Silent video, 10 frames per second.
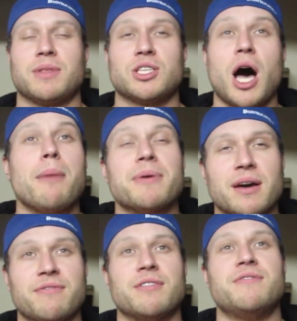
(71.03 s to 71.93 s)
the
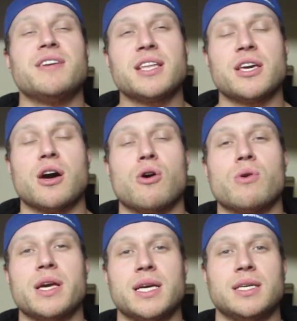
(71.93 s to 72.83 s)
topic of the
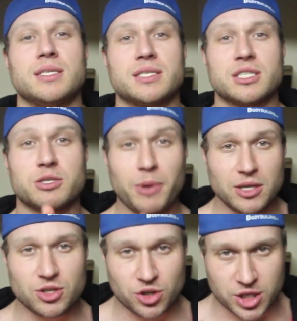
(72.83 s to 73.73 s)
video is
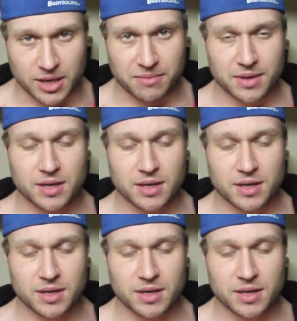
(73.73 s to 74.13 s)
sponsorship.